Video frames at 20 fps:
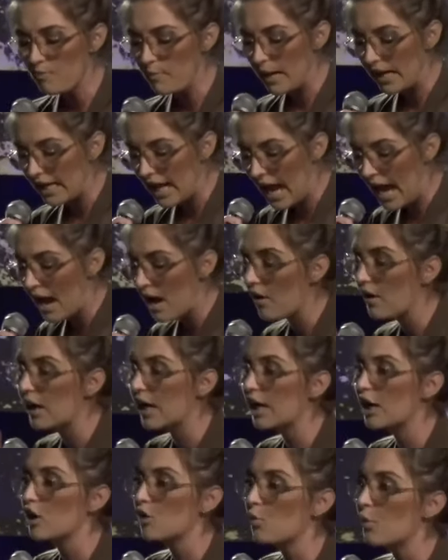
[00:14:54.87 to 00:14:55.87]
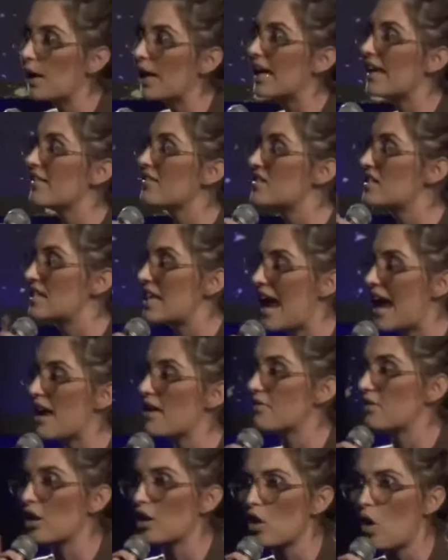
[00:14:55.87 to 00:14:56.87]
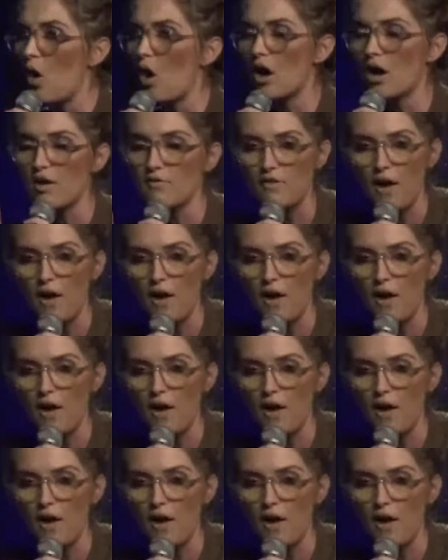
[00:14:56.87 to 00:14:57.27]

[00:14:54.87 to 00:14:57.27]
me now herewith, saith the Lord of